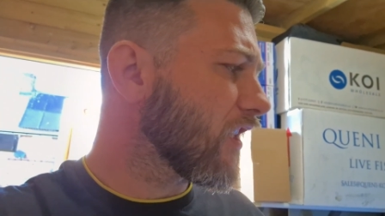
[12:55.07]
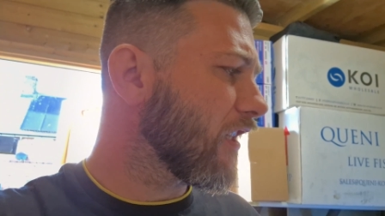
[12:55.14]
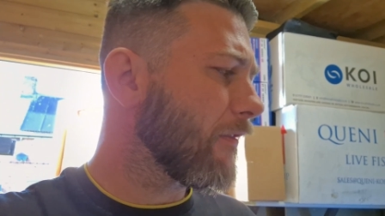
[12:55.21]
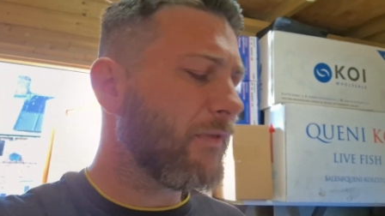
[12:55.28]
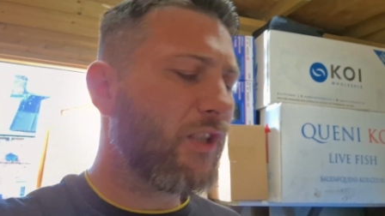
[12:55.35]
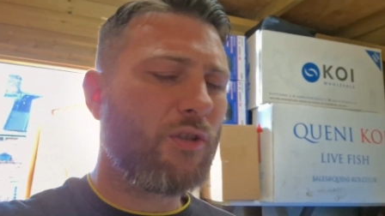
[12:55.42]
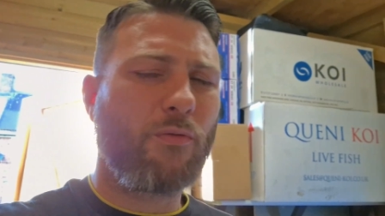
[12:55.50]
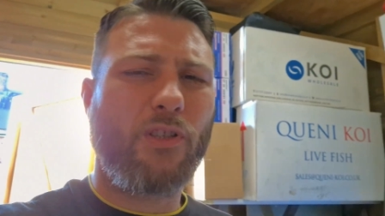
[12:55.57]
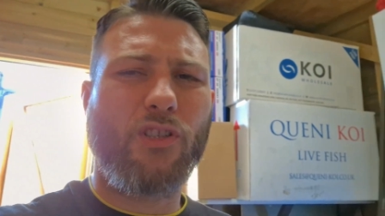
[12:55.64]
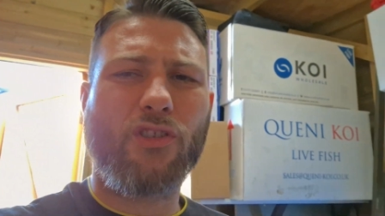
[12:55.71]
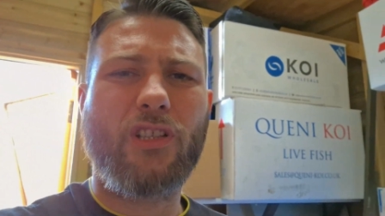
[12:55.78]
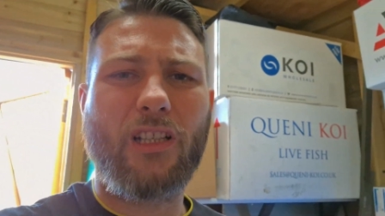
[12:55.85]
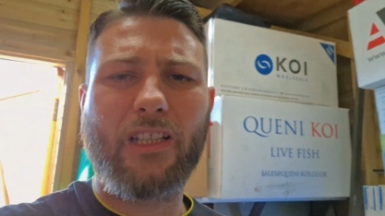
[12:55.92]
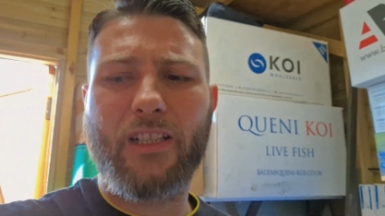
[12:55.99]
And this was
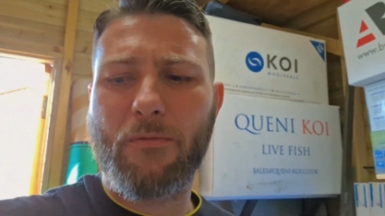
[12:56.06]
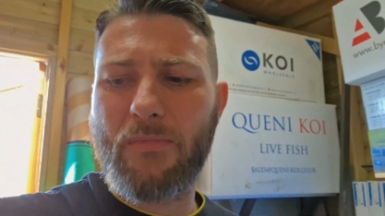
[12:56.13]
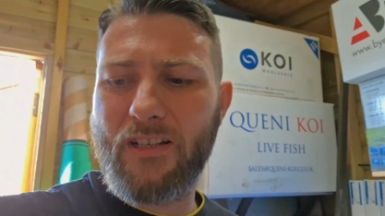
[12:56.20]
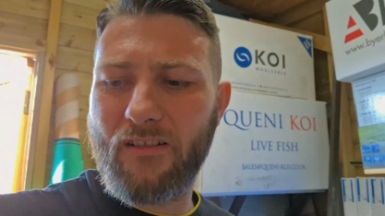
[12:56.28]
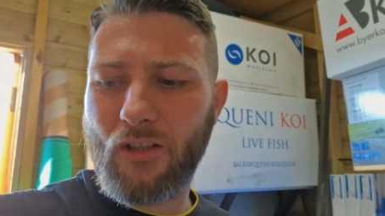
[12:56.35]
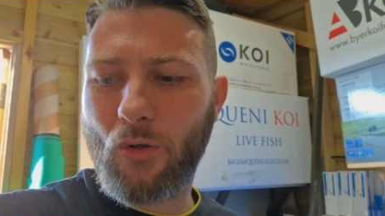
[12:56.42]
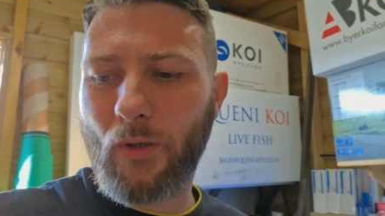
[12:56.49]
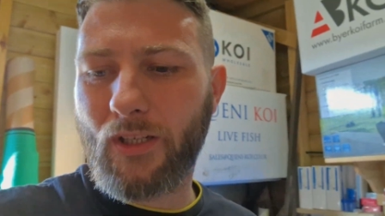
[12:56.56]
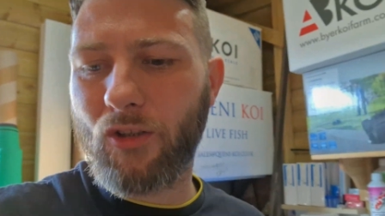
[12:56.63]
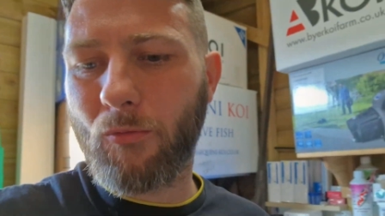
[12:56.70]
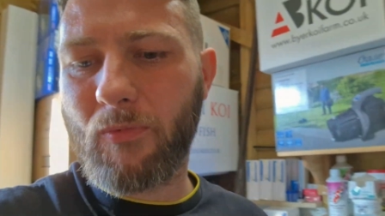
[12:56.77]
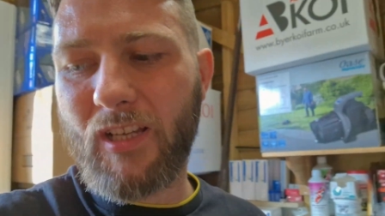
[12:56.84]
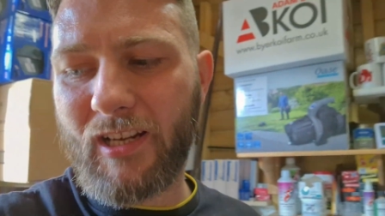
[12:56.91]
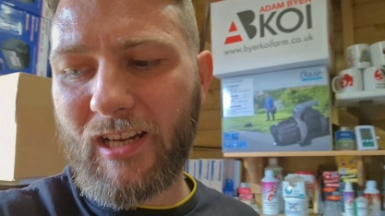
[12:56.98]
just a little bit of a quick
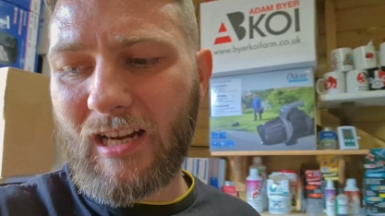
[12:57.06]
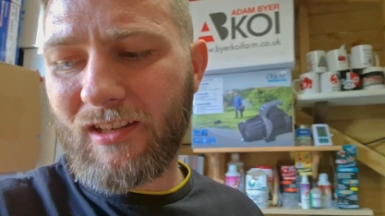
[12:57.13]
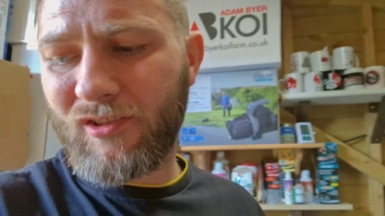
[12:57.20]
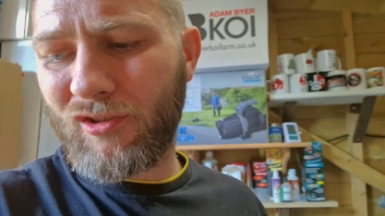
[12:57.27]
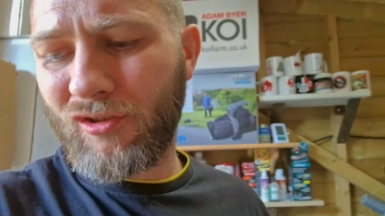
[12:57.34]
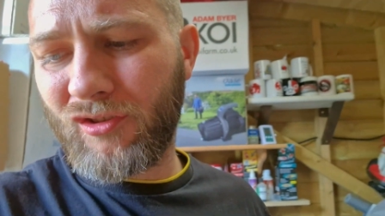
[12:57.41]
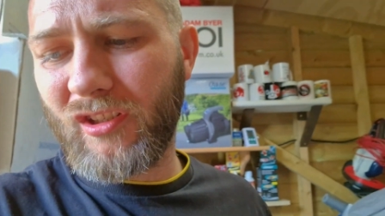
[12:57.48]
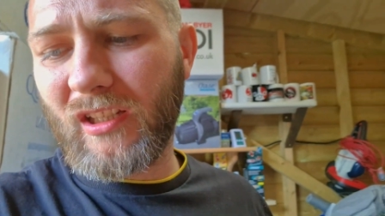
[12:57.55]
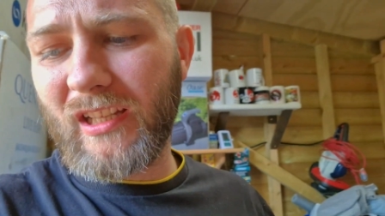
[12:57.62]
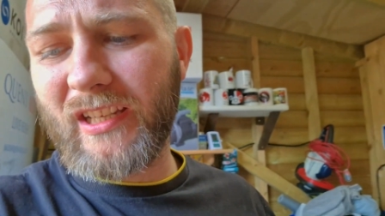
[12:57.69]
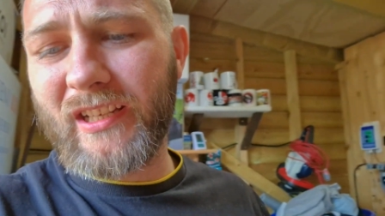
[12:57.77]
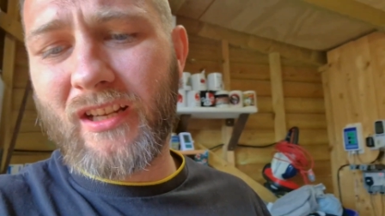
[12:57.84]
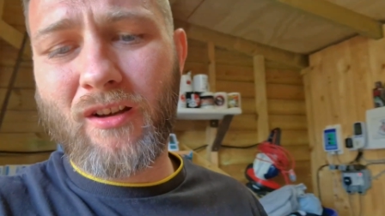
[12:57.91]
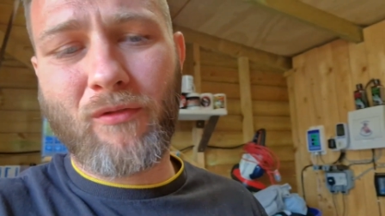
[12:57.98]
update, guys, just to
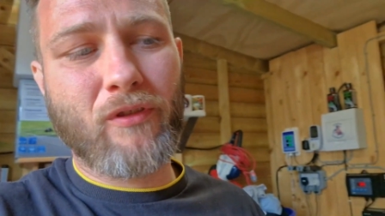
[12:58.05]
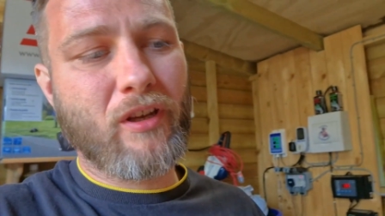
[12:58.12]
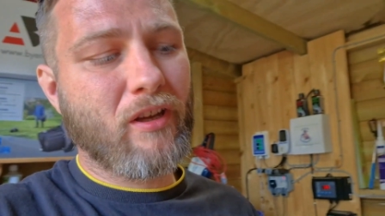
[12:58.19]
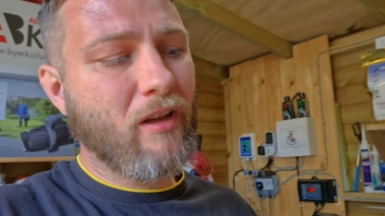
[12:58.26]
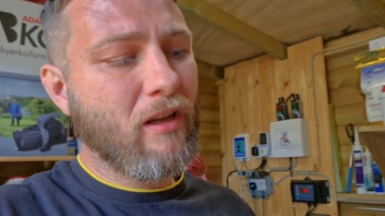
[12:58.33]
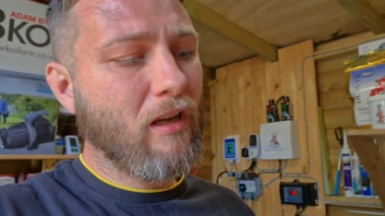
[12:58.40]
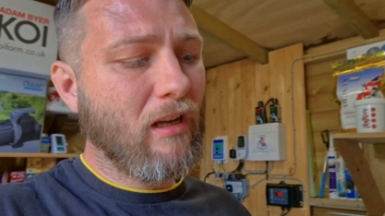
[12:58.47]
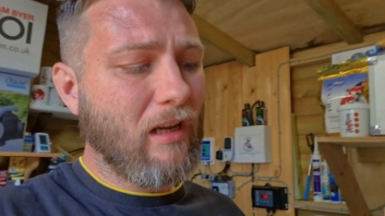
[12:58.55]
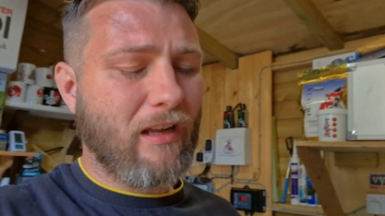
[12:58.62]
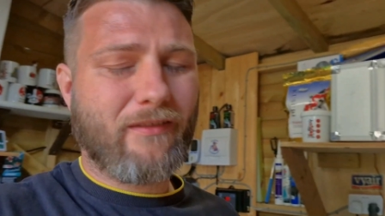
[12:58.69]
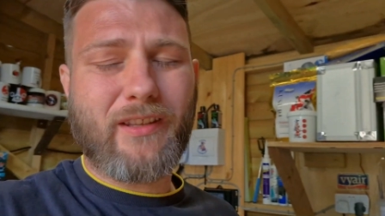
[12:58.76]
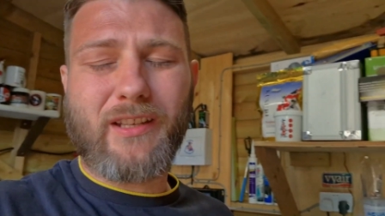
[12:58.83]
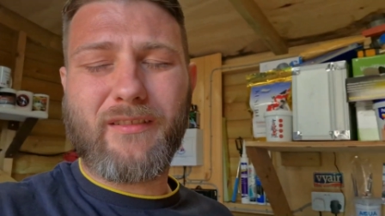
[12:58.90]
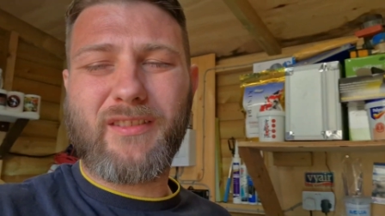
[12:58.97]
let you know that
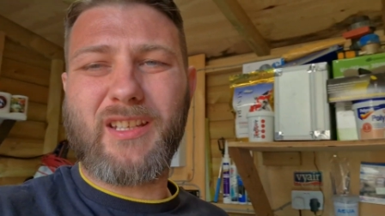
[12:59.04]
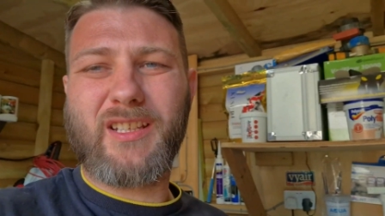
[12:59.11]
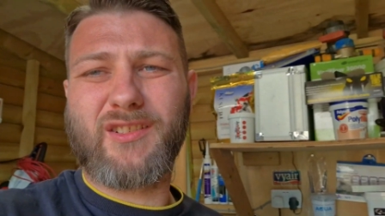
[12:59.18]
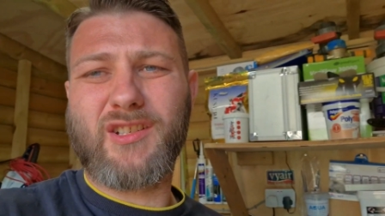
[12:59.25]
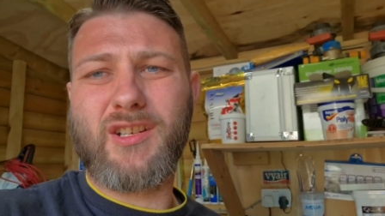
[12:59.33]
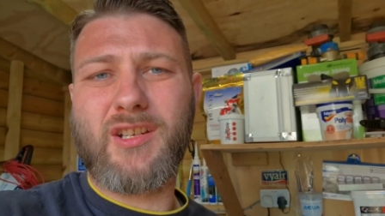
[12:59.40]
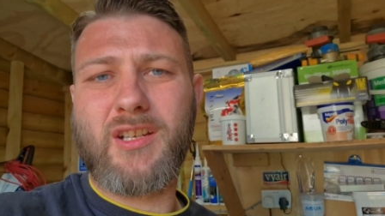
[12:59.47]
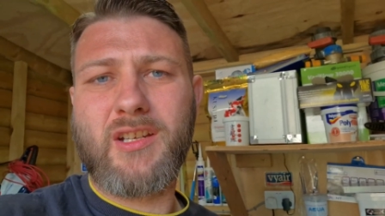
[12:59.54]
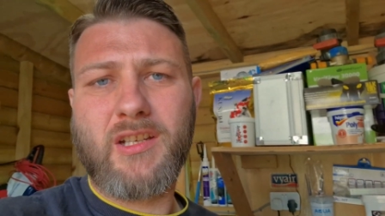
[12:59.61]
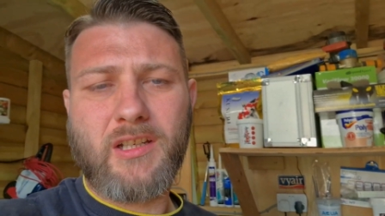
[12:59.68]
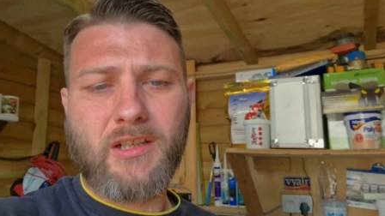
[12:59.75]
I think things are